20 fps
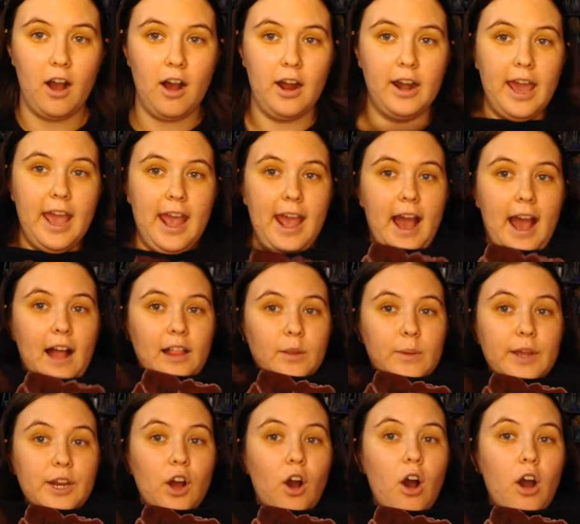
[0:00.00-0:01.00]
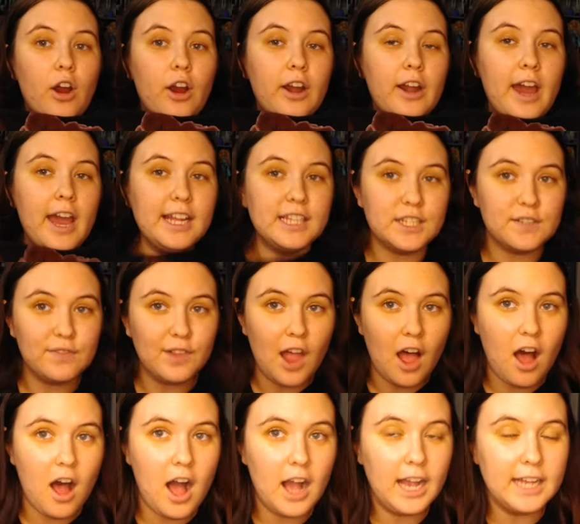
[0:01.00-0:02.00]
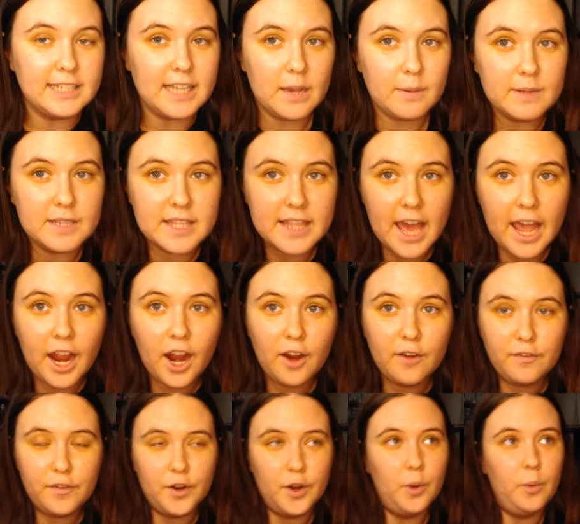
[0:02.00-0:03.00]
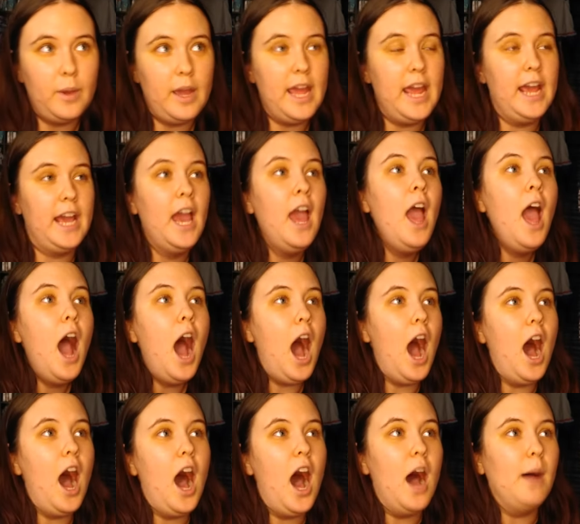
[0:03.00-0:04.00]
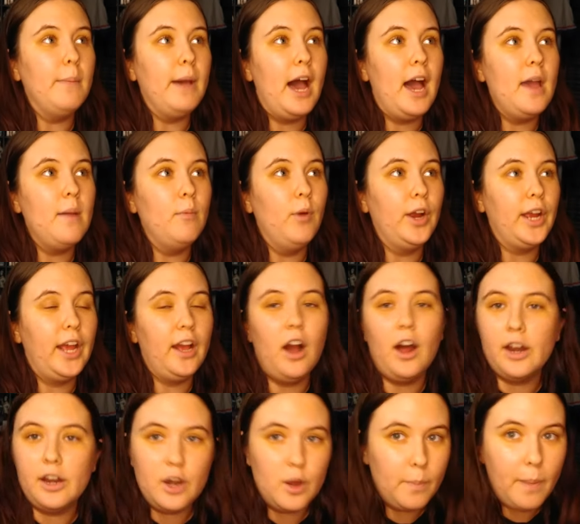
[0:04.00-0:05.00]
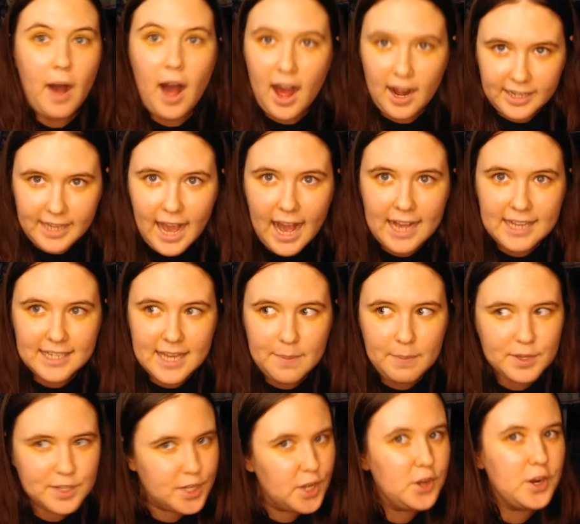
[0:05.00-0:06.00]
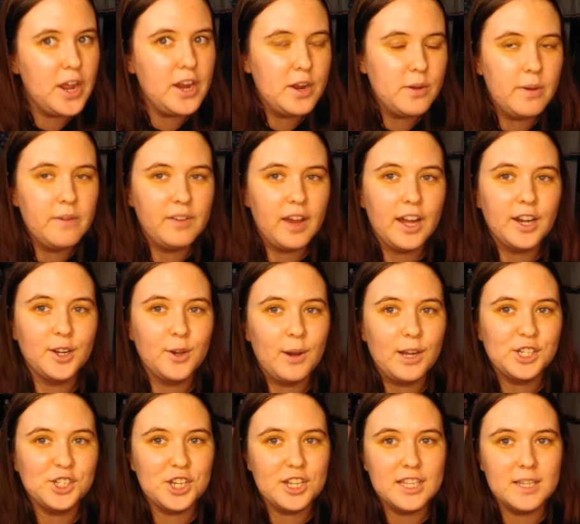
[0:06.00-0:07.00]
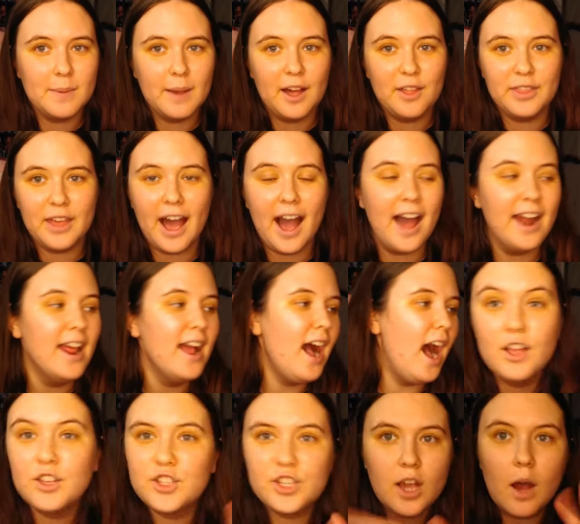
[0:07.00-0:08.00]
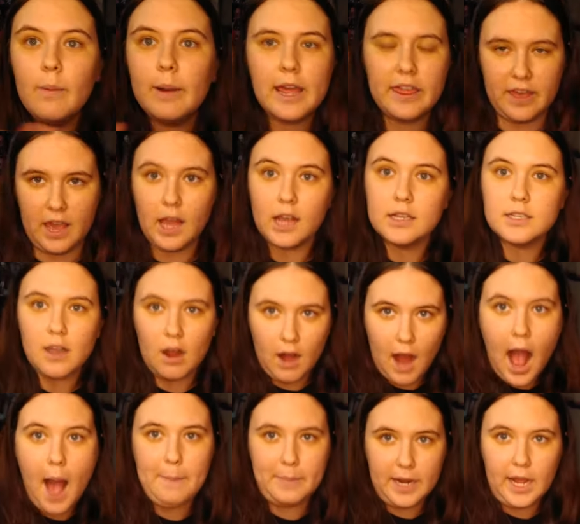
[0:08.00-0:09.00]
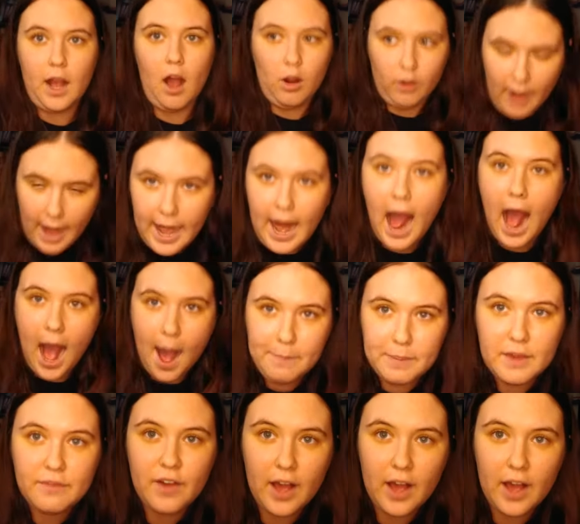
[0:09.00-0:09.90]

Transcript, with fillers: on a Halloween Horror Nights vlog because I was there for a week. Um, I'm working on a new podcast episode. I know we've gotten questions about that. So many things are happening, alright? Happy